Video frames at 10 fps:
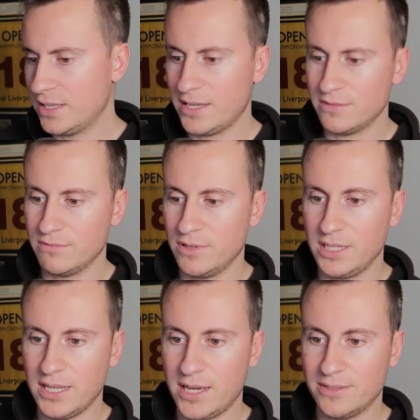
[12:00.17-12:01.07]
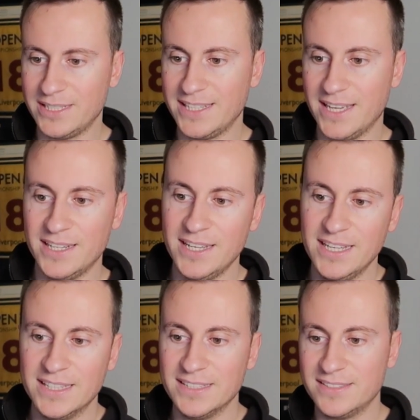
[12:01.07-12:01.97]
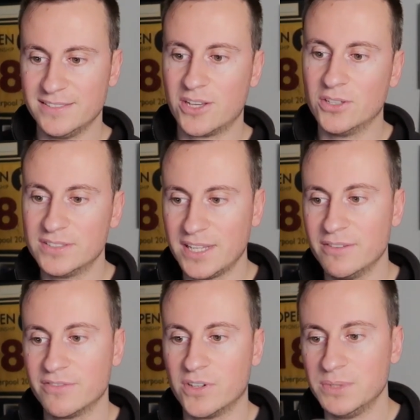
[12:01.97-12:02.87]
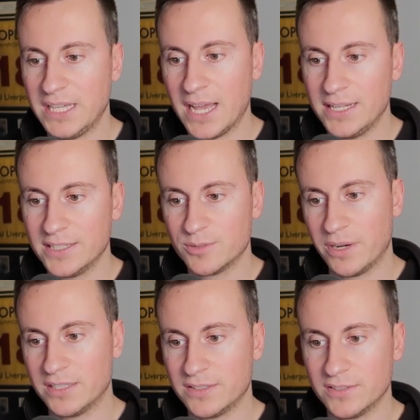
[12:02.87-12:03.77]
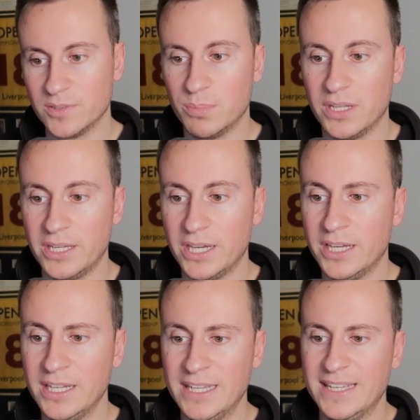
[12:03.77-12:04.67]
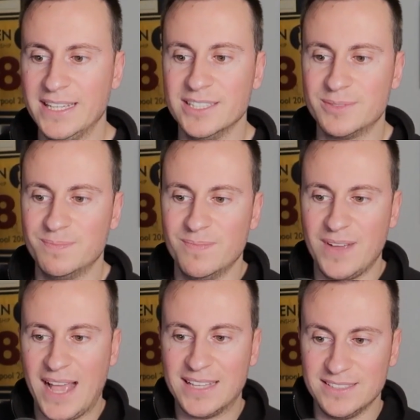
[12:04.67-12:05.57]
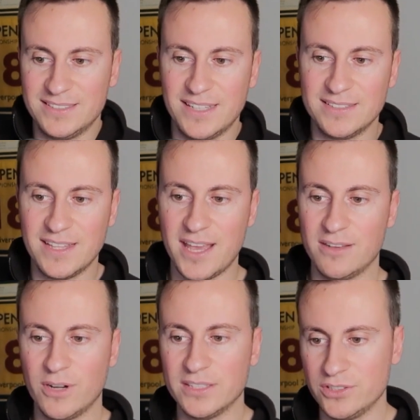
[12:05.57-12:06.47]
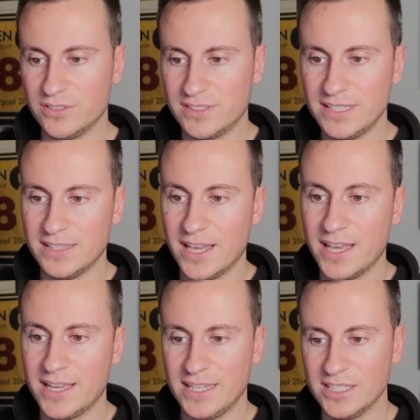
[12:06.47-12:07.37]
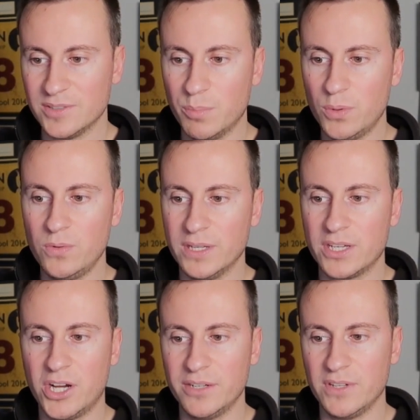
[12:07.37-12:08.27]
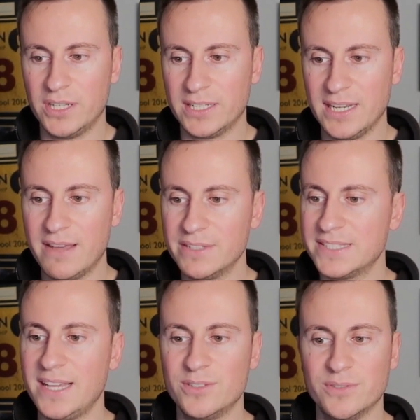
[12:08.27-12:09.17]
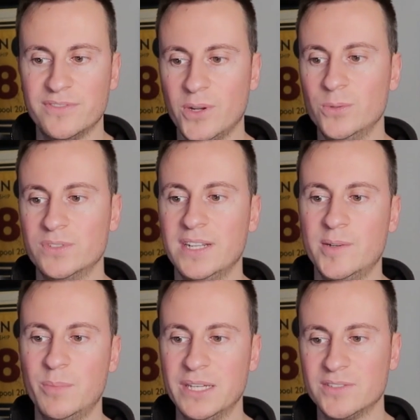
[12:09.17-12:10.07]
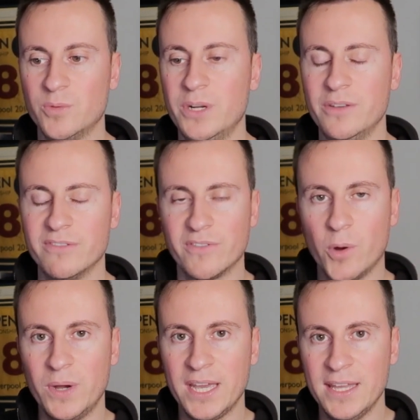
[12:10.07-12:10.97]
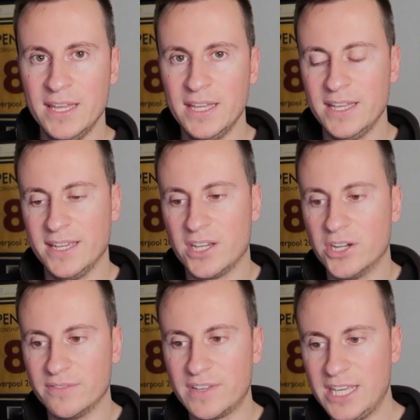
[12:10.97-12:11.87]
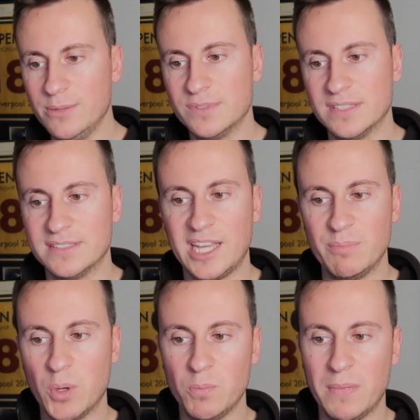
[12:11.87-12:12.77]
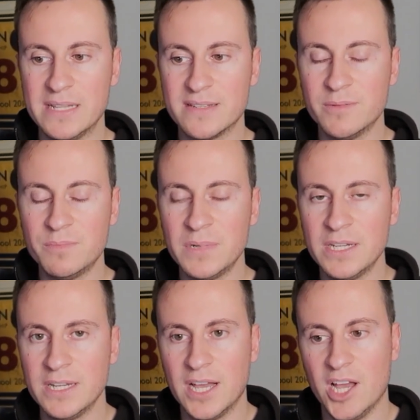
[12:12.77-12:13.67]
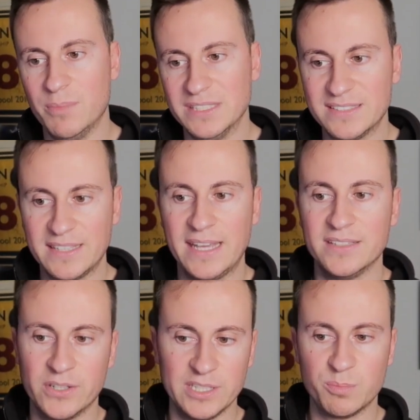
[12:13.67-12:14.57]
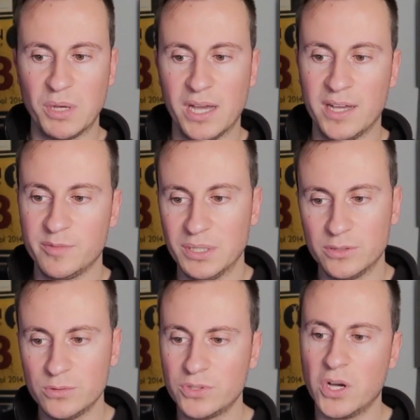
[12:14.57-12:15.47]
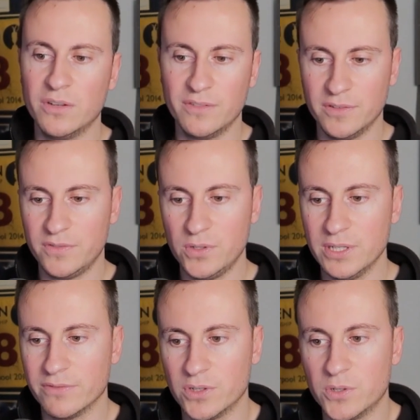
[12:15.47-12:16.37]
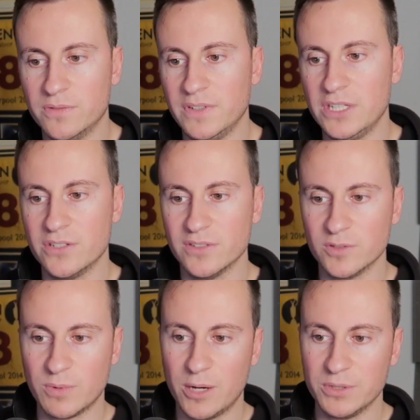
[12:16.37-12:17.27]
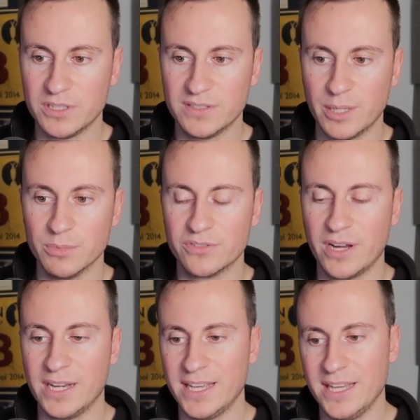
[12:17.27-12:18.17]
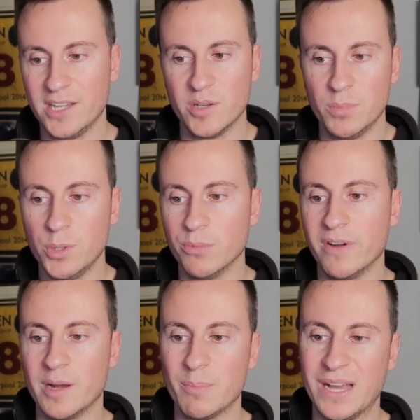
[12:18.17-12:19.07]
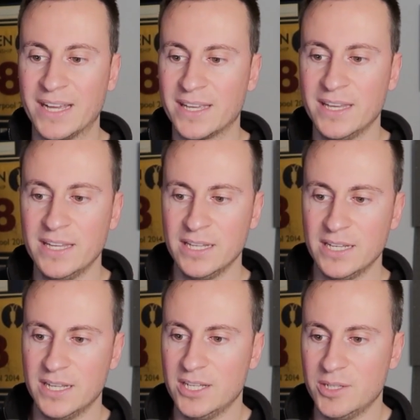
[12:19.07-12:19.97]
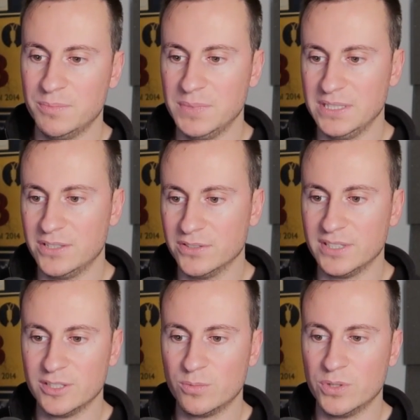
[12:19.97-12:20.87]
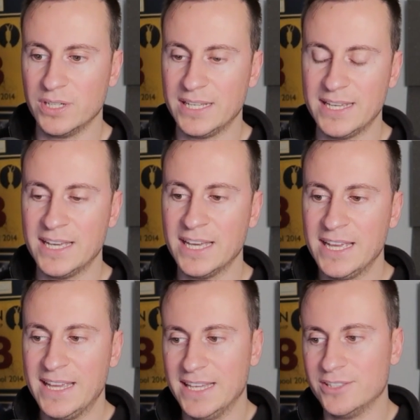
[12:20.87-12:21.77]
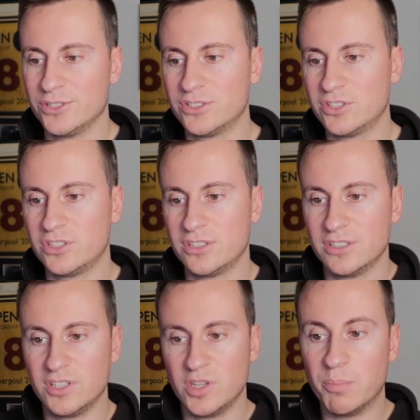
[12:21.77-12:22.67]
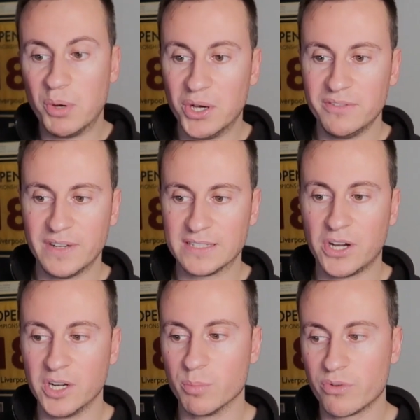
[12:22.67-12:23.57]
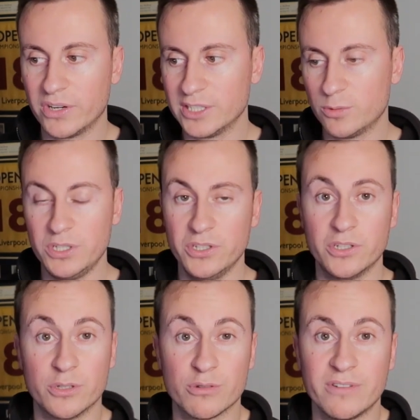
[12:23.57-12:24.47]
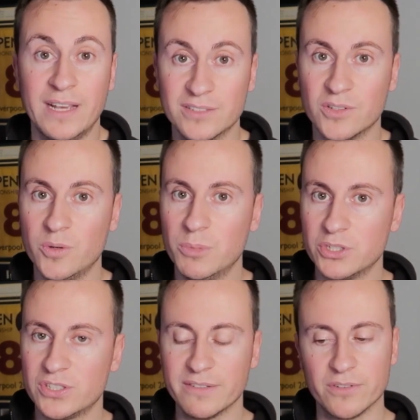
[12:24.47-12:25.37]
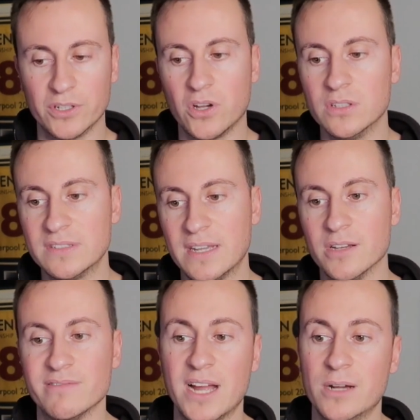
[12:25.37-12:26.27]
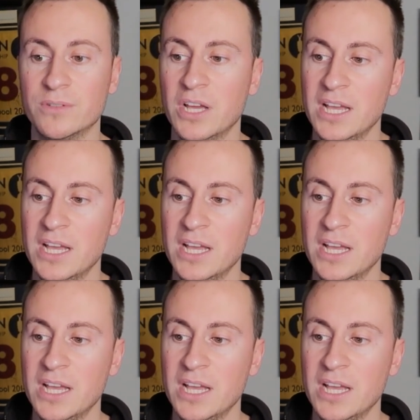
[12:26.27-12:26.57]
That is really loud again. This is the content from the AliExpress supplier. It's, as it says there, or as you see there, it's a ball that kind of like levitates or floats a little bit. So when you throw it, it kind of keeps the same momentum and stays on its path. But it's also got a few different cool features as well, which is demonstrating here. It can boomerang back. It does this one here. It's just the perfect kind of product which you could create so much different content around.